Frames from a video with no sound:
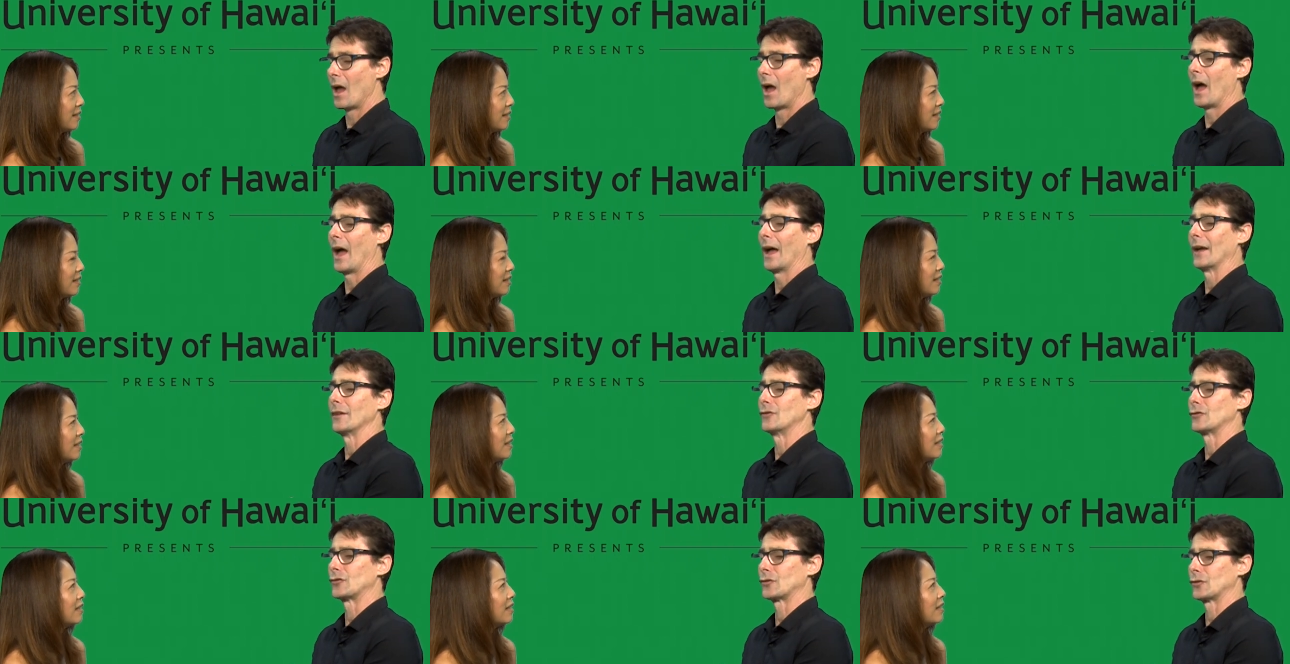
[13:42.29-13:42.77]

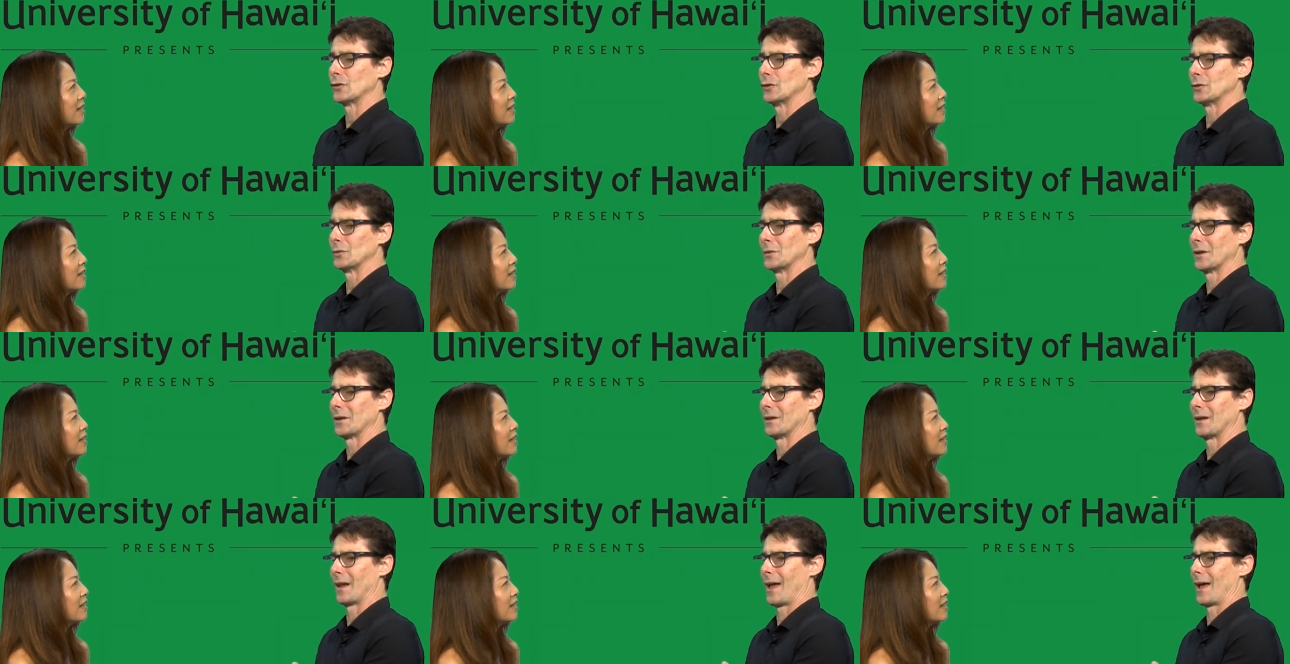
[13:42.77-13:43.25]
Speaker 1: and throw
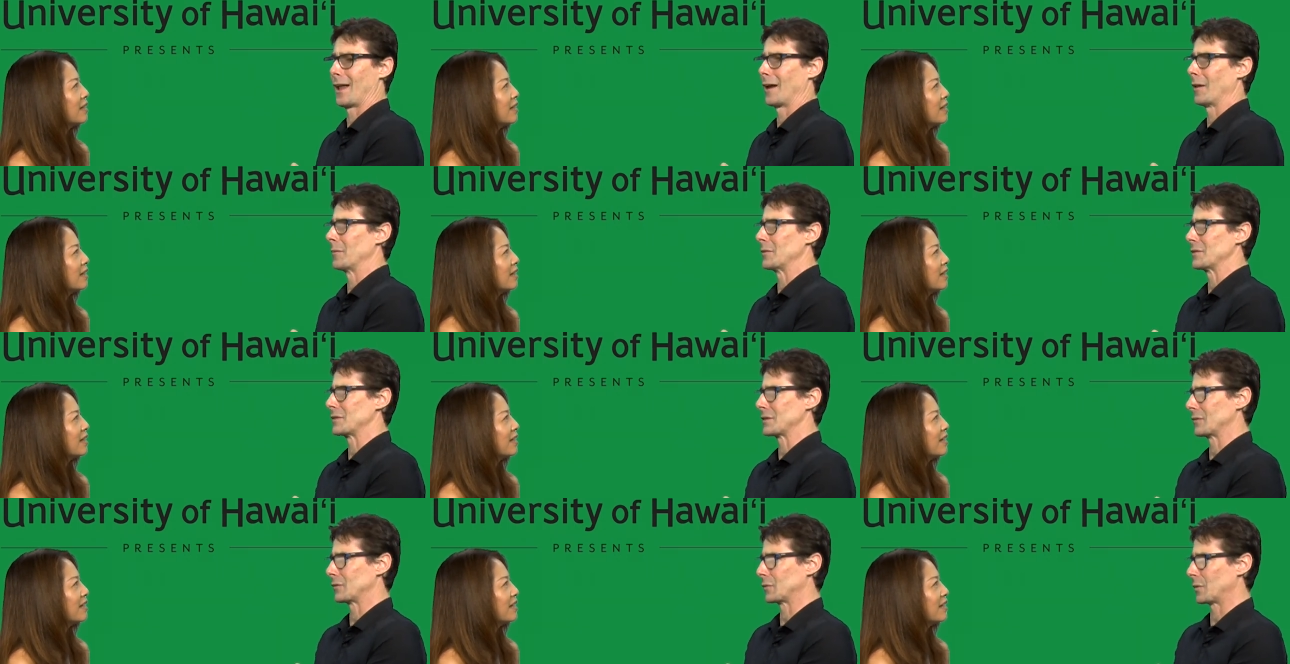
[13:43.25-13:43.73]
in
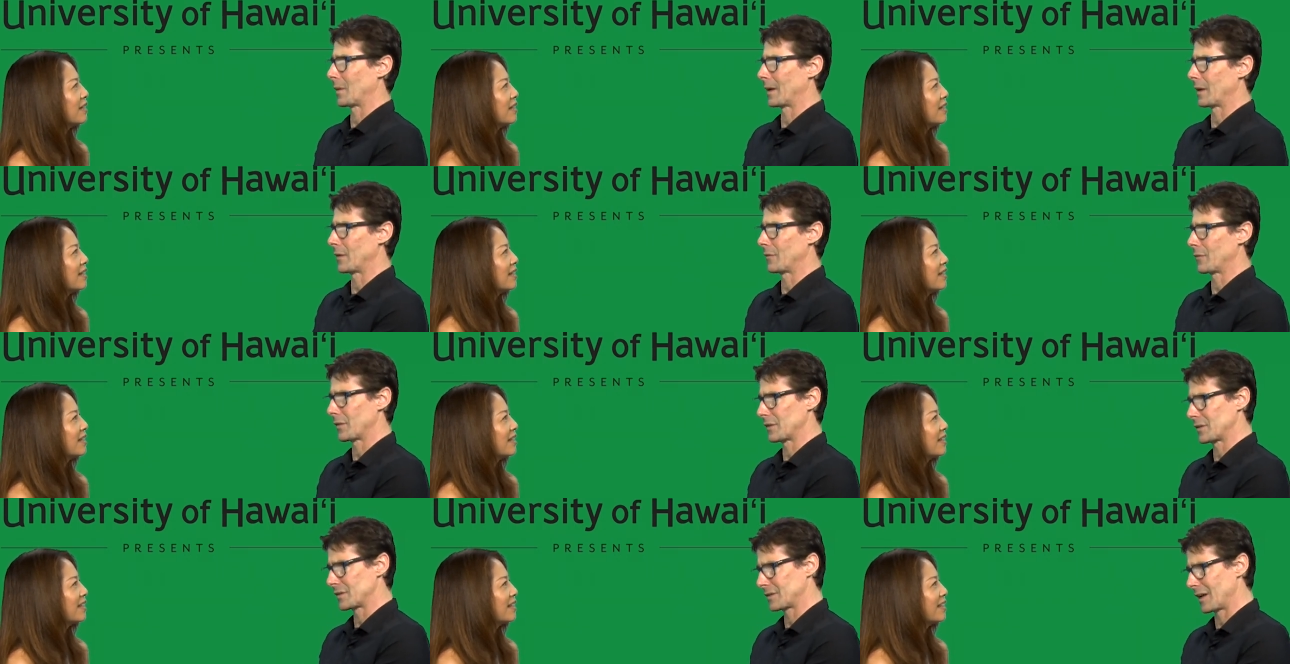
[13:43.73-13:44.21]
elements of
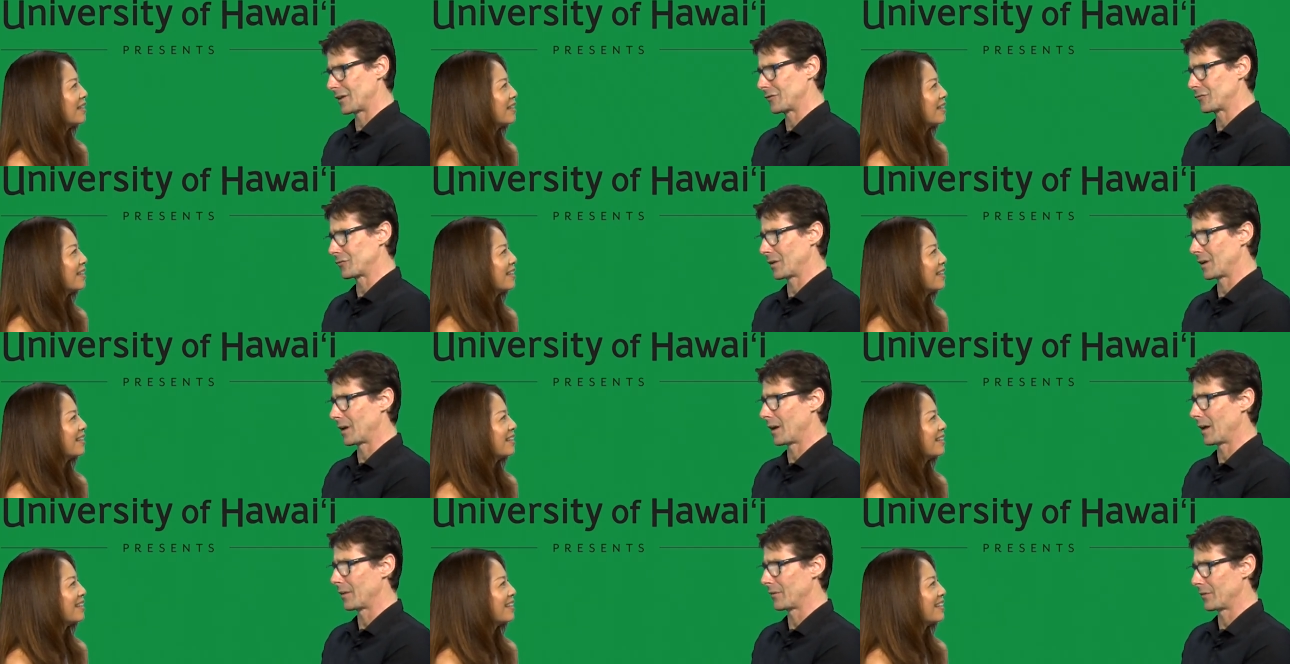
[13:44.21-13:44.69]
21st
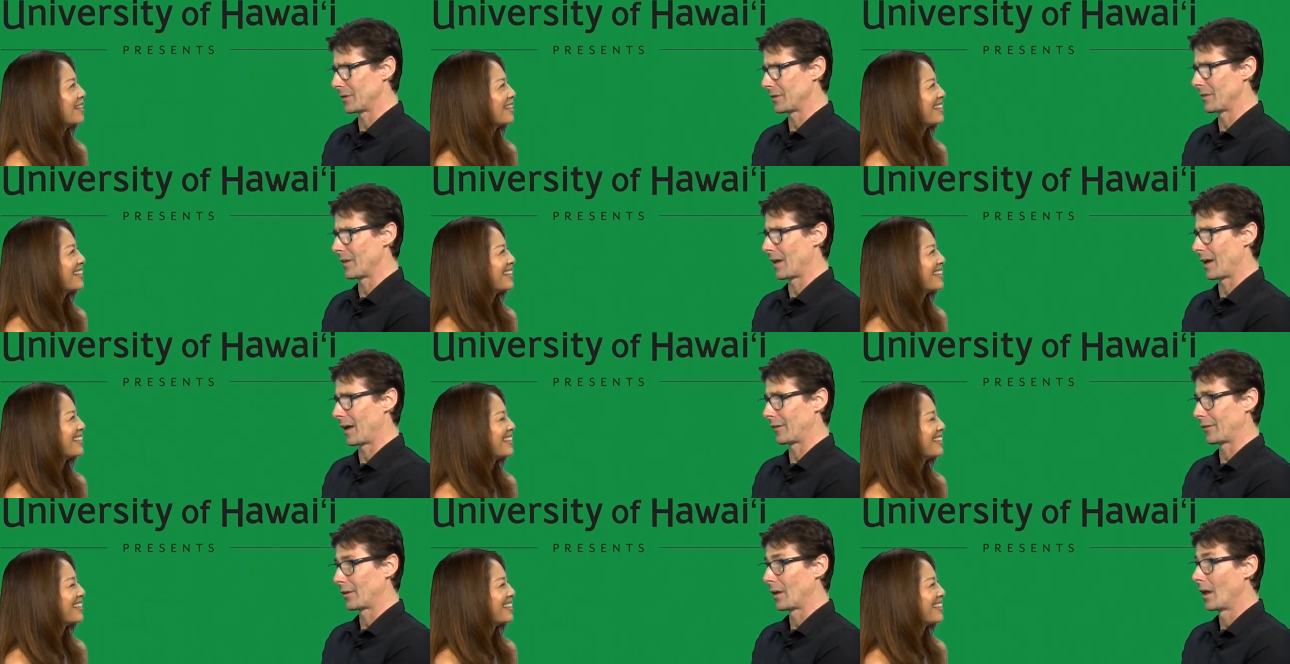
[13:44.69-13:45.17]
century life in
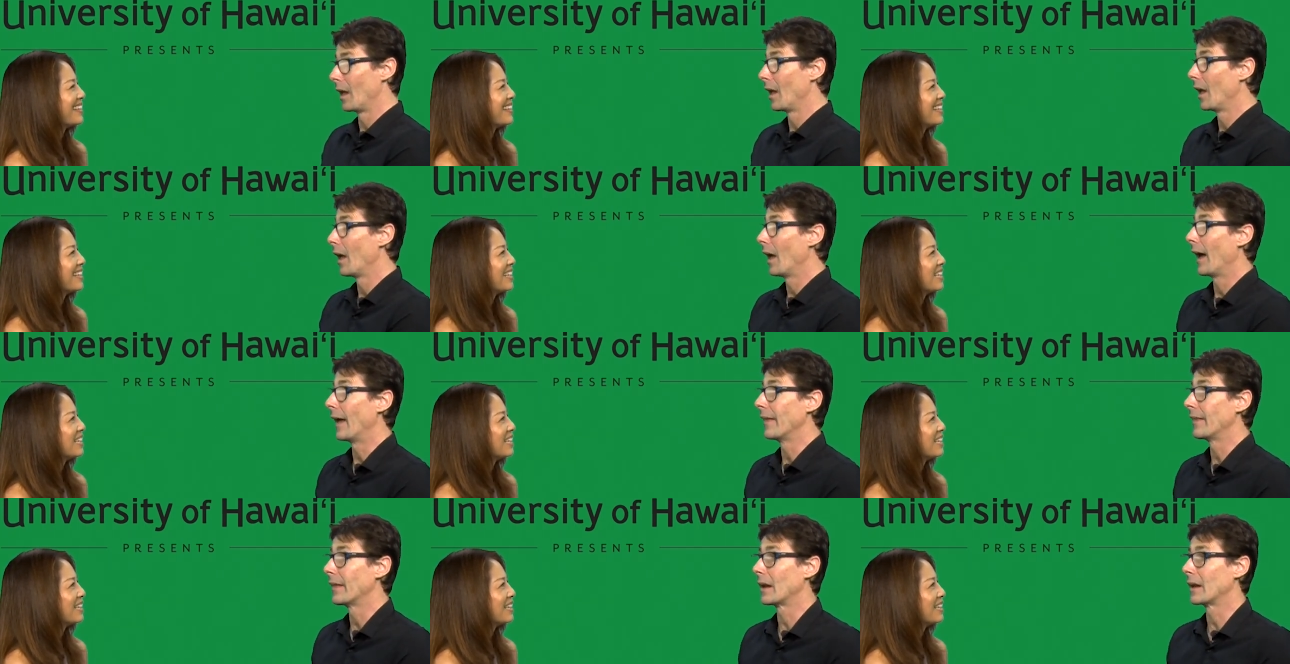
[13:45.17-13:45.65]
that.
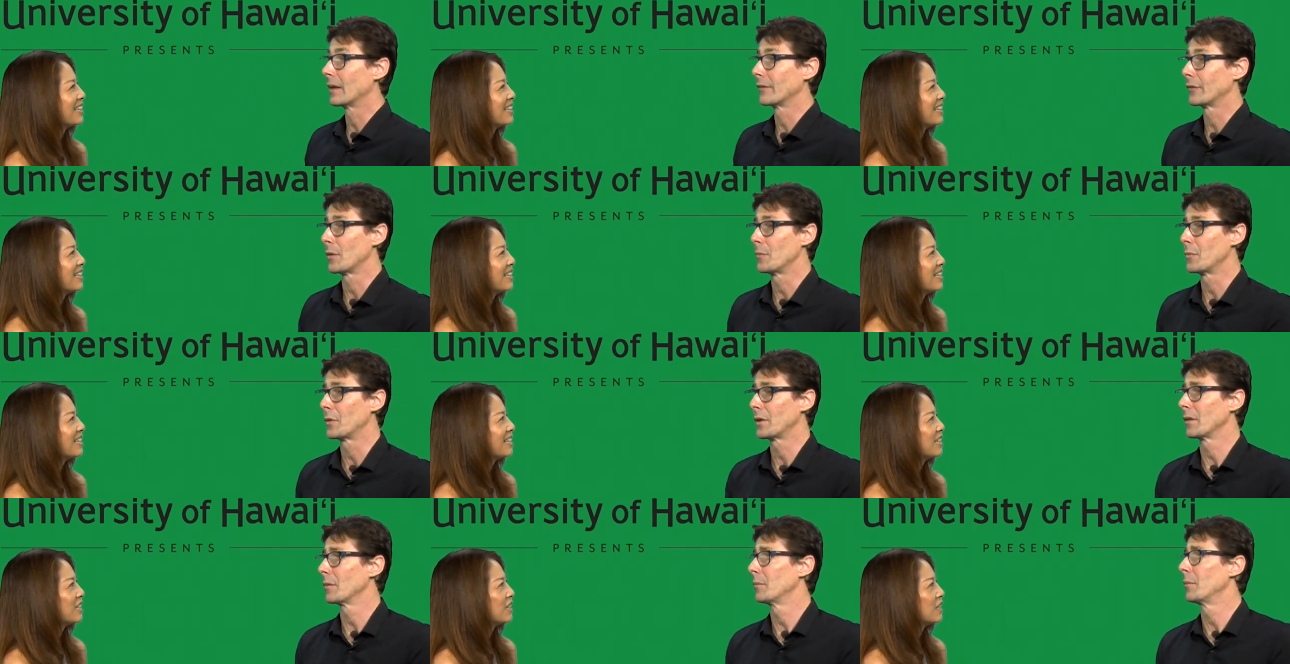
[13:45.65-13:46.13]
And then if
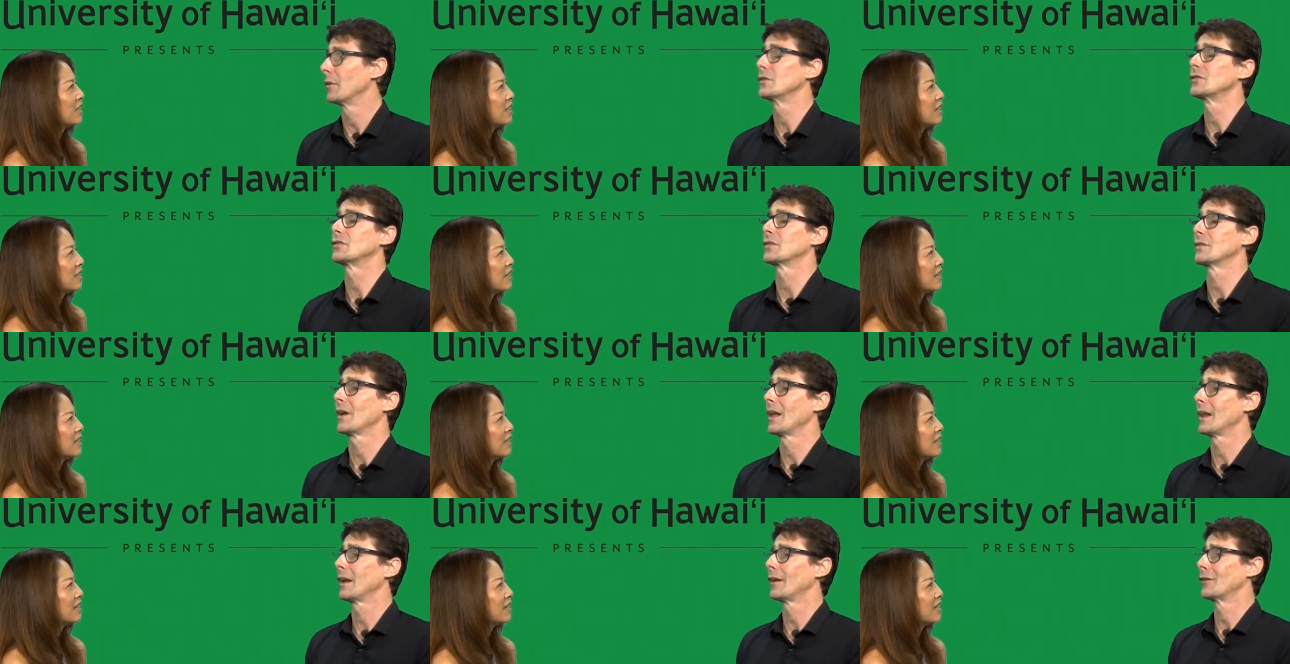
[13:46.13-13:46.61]
I'm with a bunch
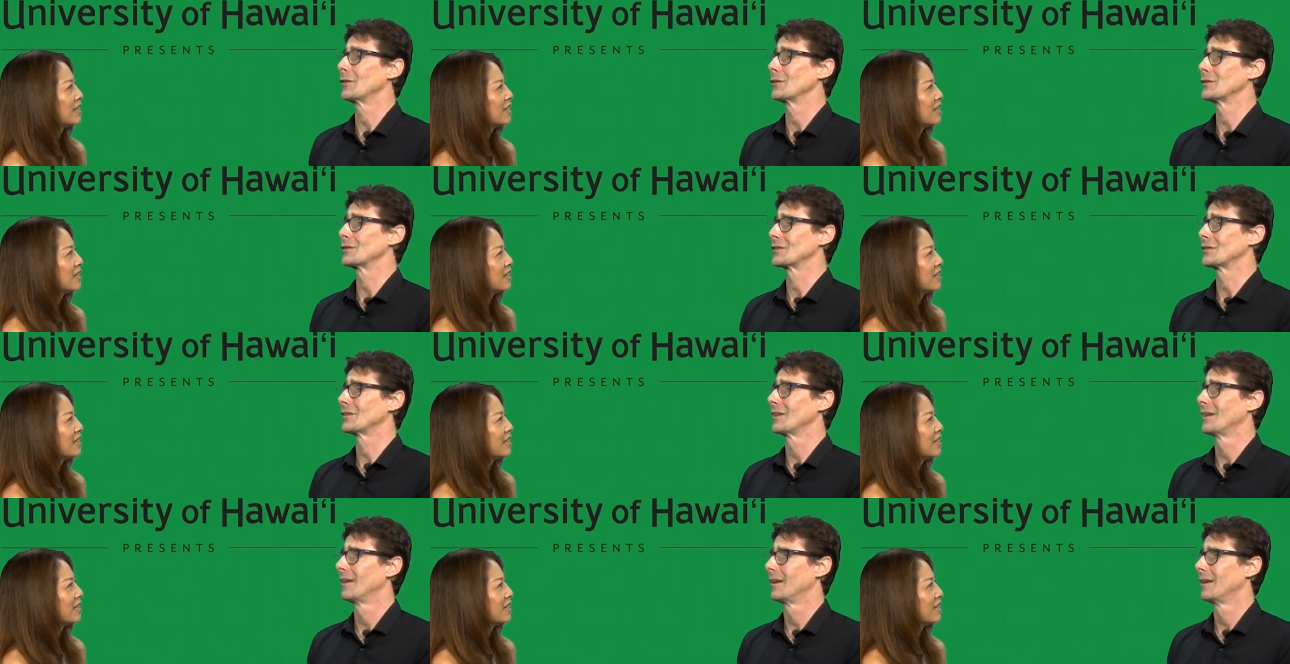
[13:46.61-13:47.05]
of elders,